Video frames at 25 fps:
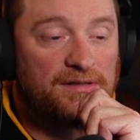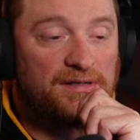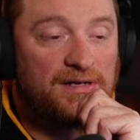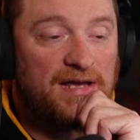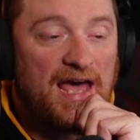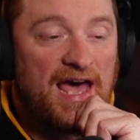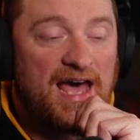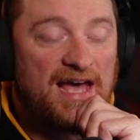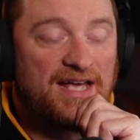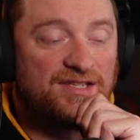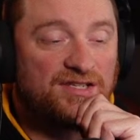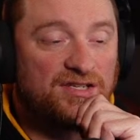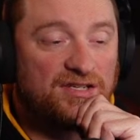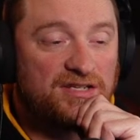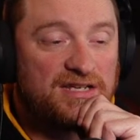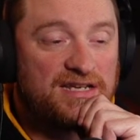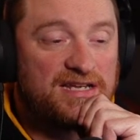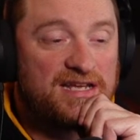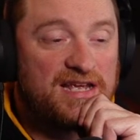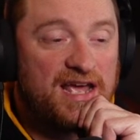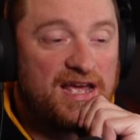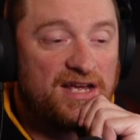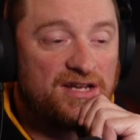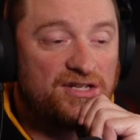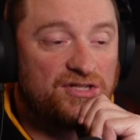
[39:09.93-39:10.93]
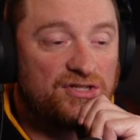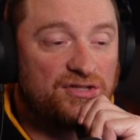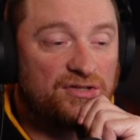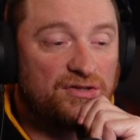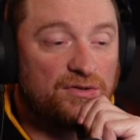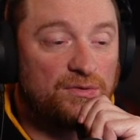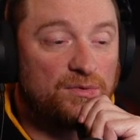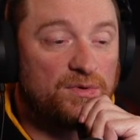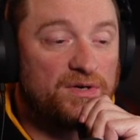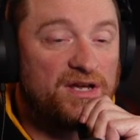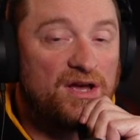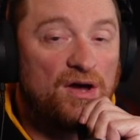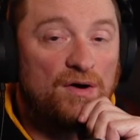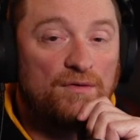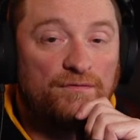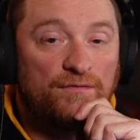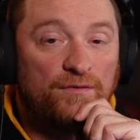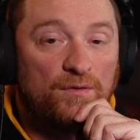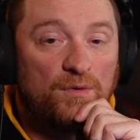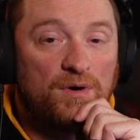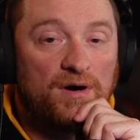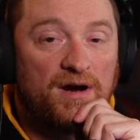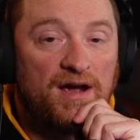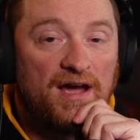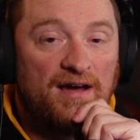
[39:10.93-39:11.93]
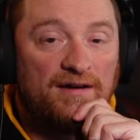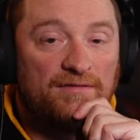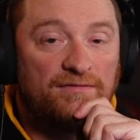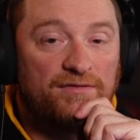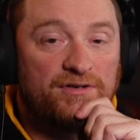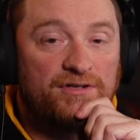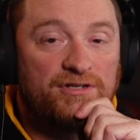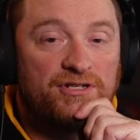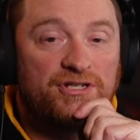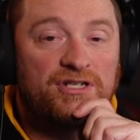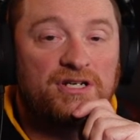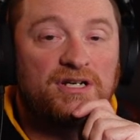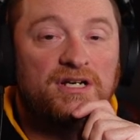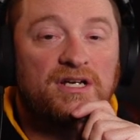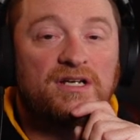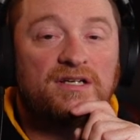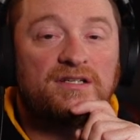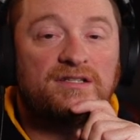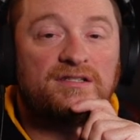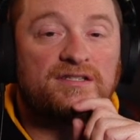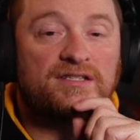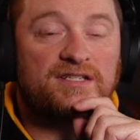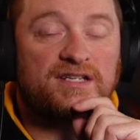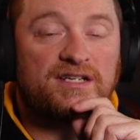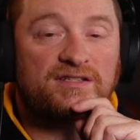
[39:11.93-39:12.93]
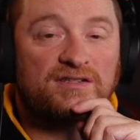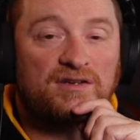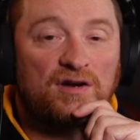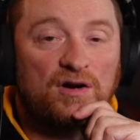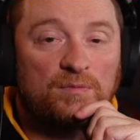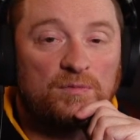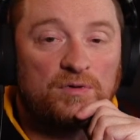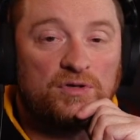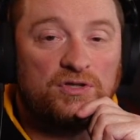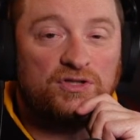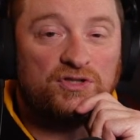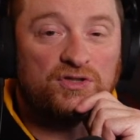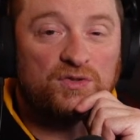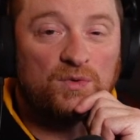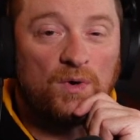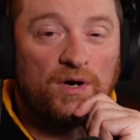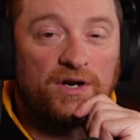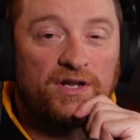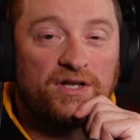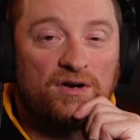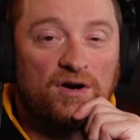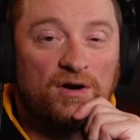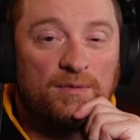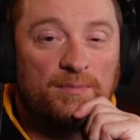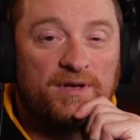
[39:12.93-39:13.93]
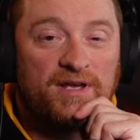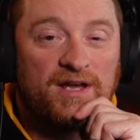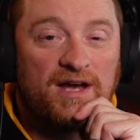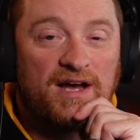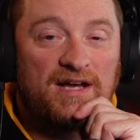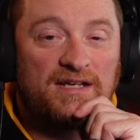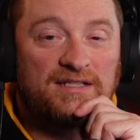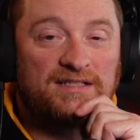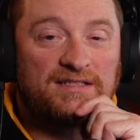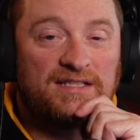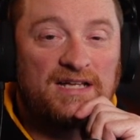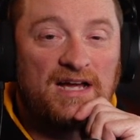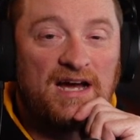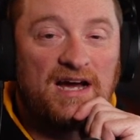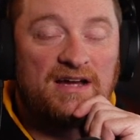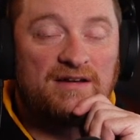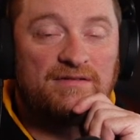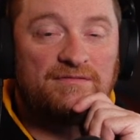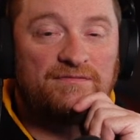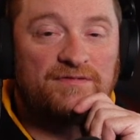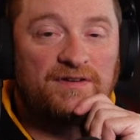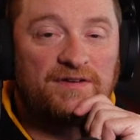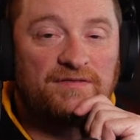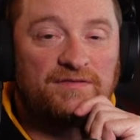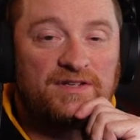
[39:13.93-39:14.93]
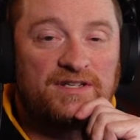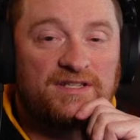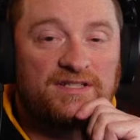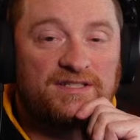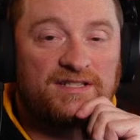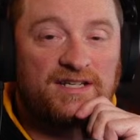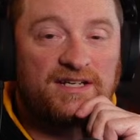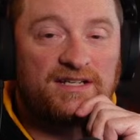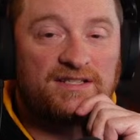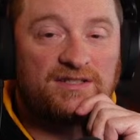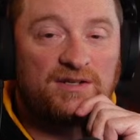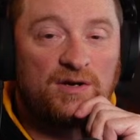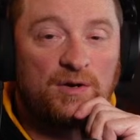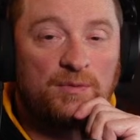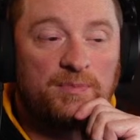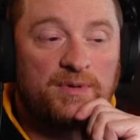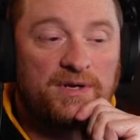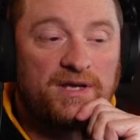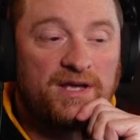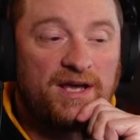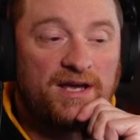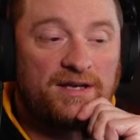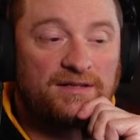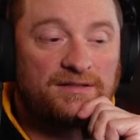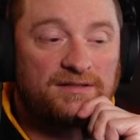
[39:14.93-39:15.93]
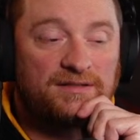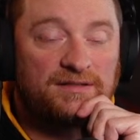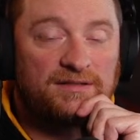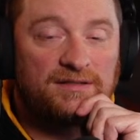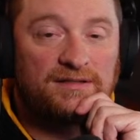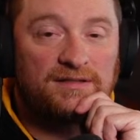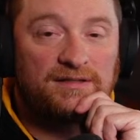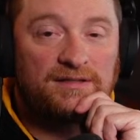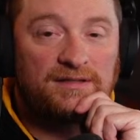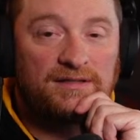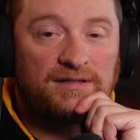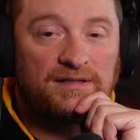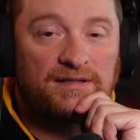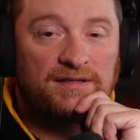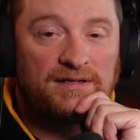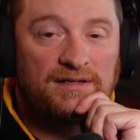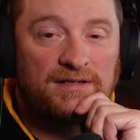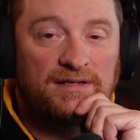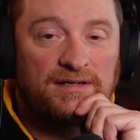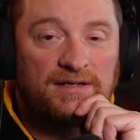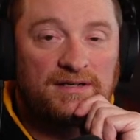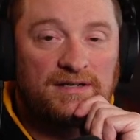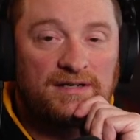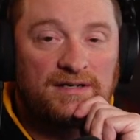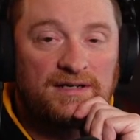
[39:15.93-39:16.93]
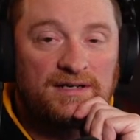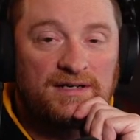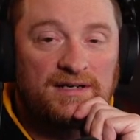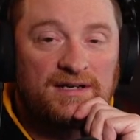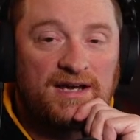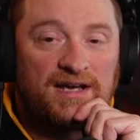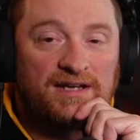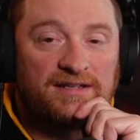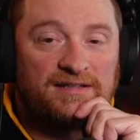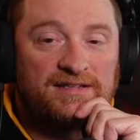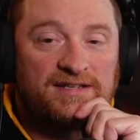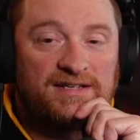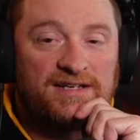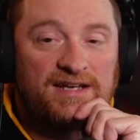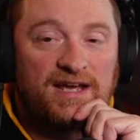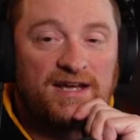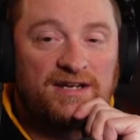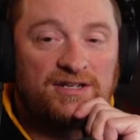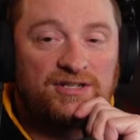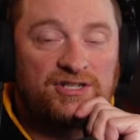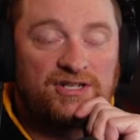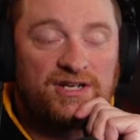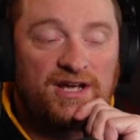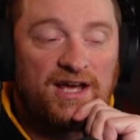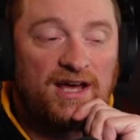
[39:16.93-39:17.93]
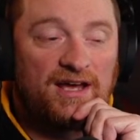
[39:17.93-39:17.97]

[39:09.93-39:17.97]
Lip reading: as a DH: 304 average, 6 homers, 20 RBIs, 956 OPS at DH.